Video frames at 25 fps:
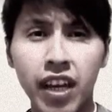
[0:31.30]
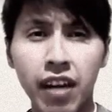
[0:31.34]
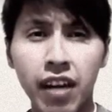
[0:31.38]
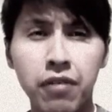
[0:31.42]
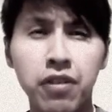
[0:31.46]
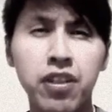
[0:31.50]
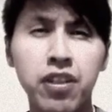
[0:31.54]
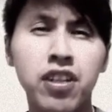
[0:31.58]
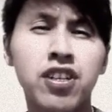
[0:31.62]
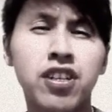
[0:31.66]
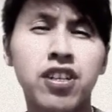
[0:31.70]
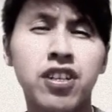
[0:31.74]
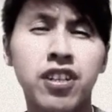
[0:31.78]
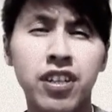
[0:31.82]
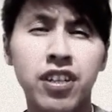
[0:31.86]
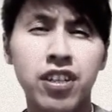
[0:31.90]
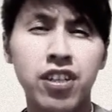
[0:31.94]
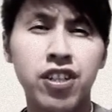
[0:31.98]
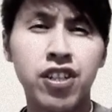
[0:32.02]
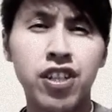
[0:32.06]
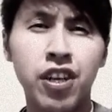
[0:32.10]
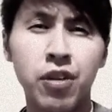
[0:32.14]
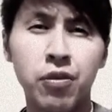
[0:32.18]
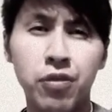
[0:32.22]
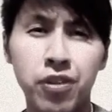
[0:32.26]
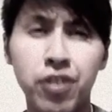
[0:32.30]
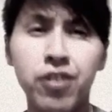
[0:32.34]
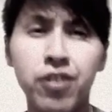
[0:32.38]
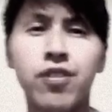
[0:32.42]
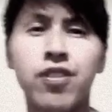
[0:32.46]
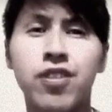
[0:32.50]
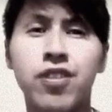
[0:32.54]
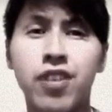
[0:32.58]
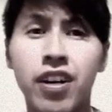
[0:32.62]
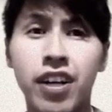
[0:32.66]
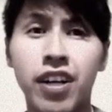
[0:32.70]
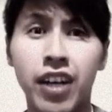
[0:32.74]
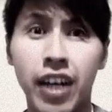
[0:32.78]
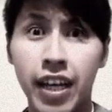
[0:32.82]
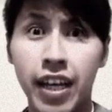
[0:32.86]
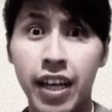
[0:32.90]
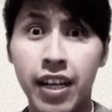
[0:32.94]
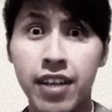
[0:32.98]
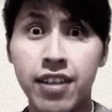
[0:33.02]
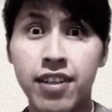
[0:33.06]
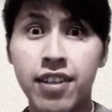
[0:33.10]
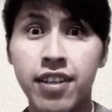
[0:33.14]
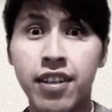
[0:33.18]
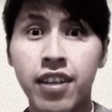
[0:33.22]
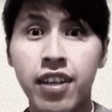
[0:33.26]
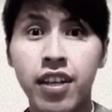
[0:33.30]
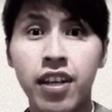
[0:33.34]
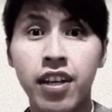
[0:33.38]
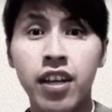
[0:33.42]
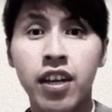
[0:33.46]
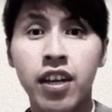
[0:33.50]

I'm going to share with you a song, I guess.